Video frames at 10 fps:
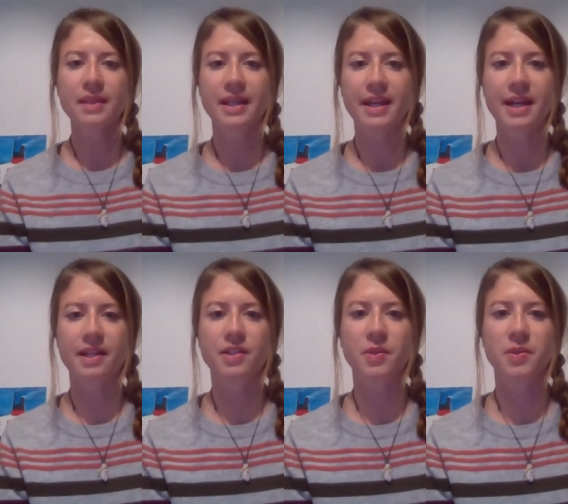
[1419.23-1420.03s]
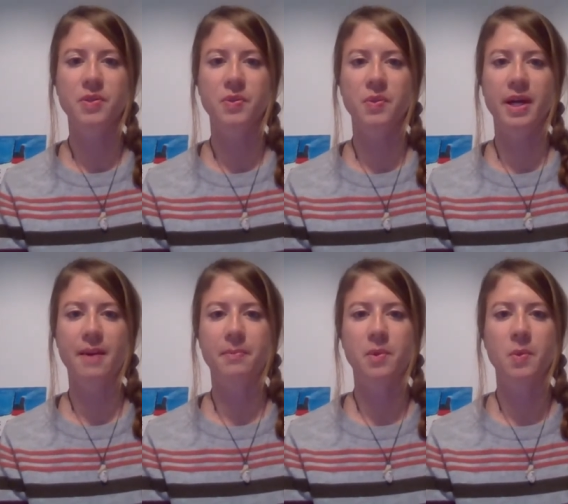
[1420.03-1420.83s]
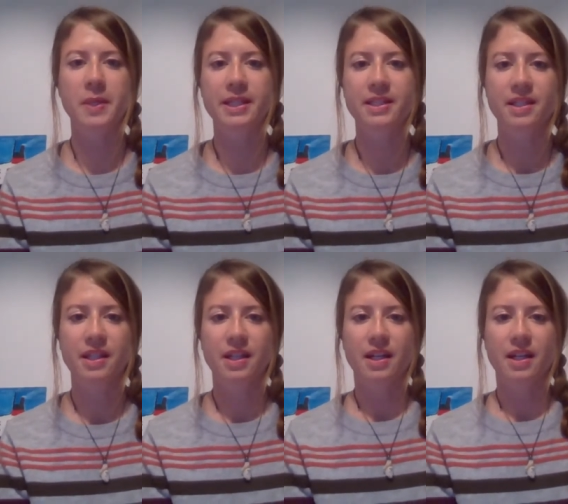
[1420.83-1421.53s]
yeah, due to um, COVID,